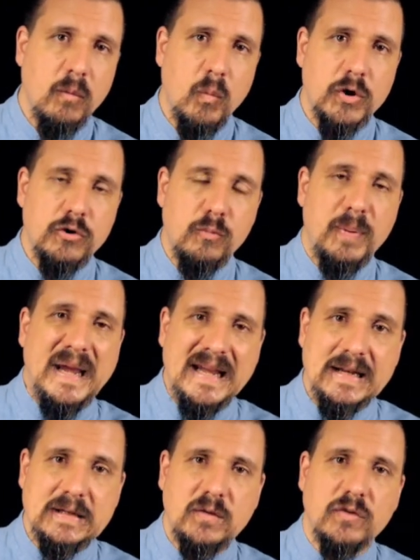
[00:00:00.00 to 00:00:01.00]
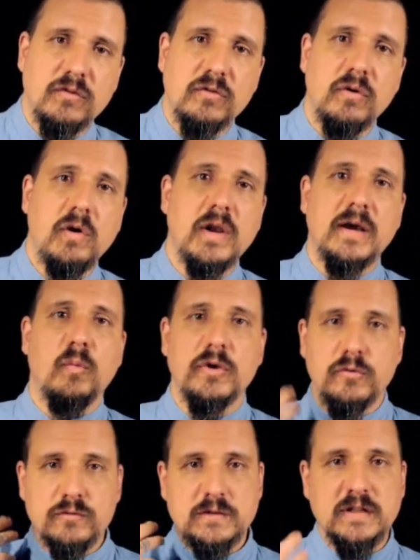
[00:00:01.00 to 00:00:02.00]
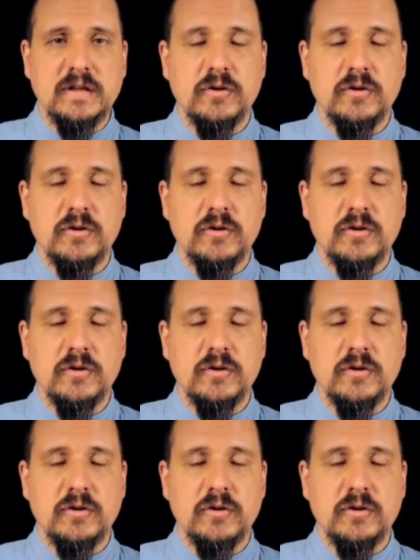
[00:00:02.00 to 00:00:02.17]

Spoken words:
what you paint doesn't look like what you see